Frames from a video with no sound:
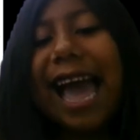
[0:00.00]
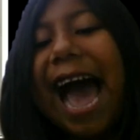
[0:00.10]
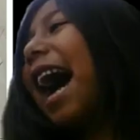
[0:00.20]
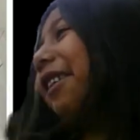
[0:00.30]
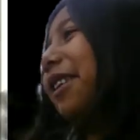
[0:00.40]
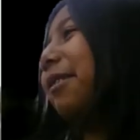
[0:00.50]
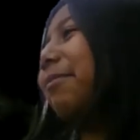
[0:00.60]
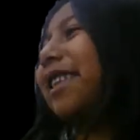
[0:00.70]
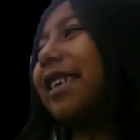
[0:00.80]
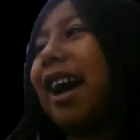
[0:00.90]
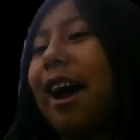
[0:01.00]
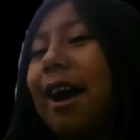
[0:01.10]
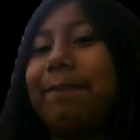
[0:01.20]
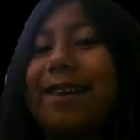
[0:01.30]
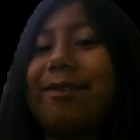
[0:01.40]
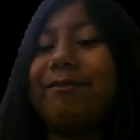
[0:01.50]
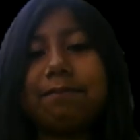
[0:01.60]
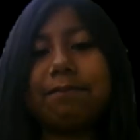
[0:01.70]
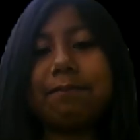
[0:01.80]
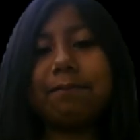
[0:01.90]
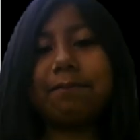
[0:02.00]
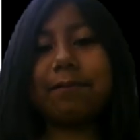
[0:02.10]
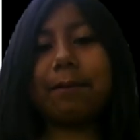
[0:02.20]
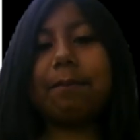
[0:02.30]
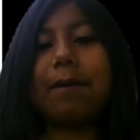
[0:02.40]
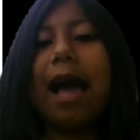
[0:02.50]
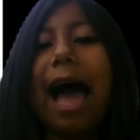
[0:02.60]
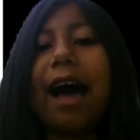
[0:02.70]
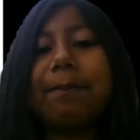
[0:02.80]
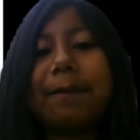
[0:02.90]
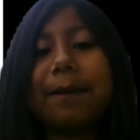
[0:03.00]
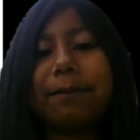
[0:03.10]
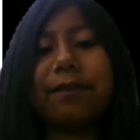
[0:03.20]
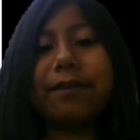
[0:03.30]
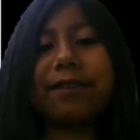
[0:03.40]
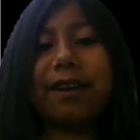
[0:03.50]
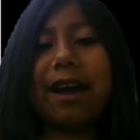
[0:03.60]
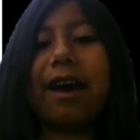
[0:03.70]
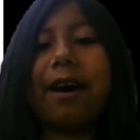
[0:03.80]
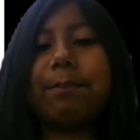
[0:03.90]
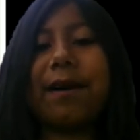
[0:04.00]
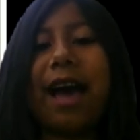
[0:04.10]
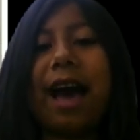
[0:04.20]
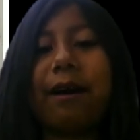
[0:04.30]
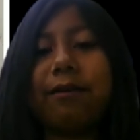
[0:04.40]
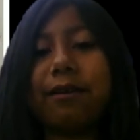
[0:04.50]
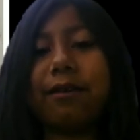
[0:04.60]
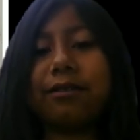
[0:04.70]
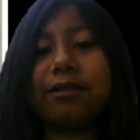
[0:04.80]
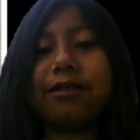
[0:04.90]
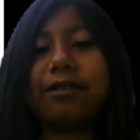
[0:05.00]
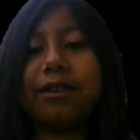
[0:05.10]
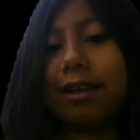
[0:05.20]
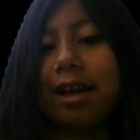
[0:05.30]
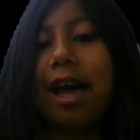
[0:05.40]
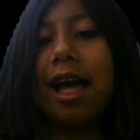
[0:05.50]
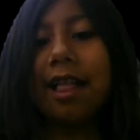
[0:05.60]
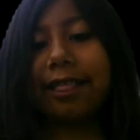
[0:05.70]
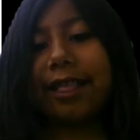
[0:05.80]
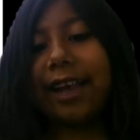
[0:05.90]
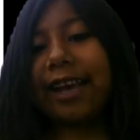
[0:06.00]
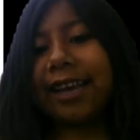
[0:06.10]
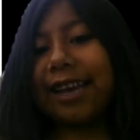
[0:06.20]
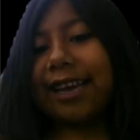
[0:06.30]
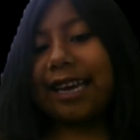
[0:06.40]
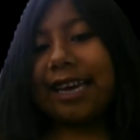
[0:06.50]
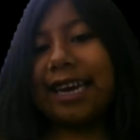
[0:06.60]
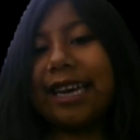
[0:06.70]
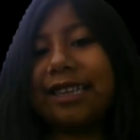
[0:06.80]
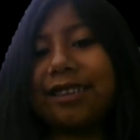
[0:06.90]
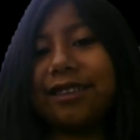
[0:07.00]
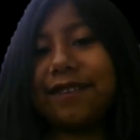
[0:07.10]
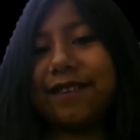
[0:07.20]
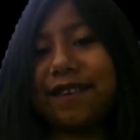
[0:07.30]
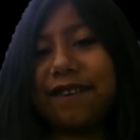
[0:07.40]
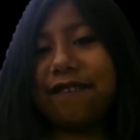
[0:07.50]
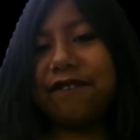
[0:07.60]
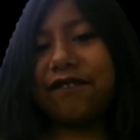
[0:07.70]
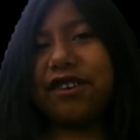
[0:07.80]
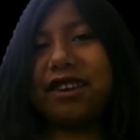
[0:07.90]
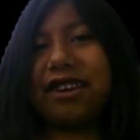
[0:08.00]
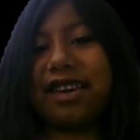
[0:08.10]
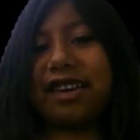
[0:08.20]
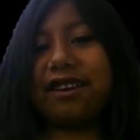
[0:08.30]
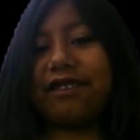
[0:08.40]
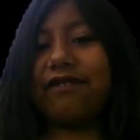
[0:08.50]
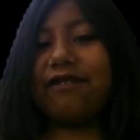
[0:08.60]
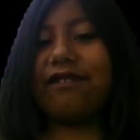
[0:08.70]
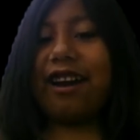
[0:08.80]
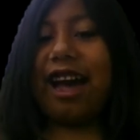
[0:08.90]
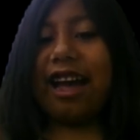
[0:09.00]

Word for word: How humans can help them. How people can help owls. They get hurt for they can fly.